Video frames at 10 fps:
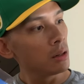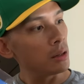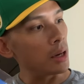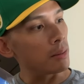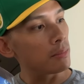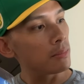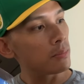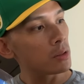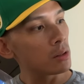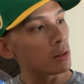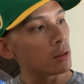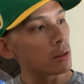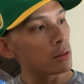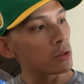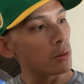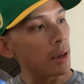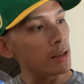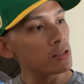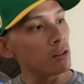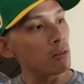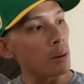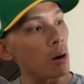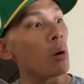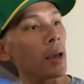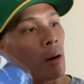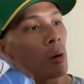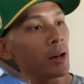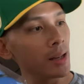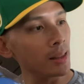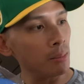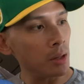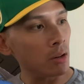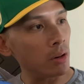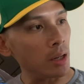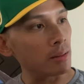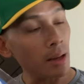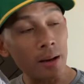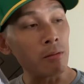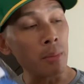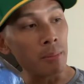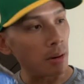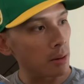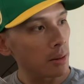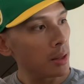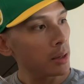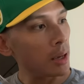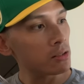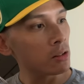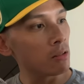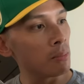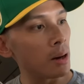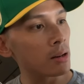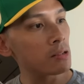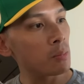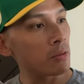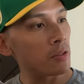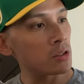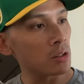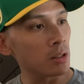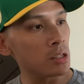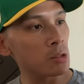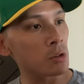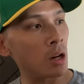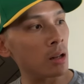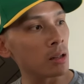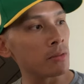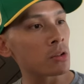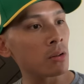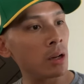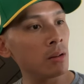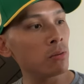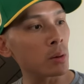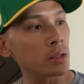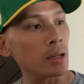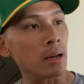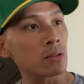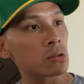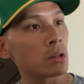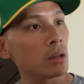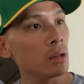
Yep. So Casanova, oh yeah, I wanted to get them in green. Now I remember. Casanova Boxing Professional Laser Training Gloves, green, 14 ounce.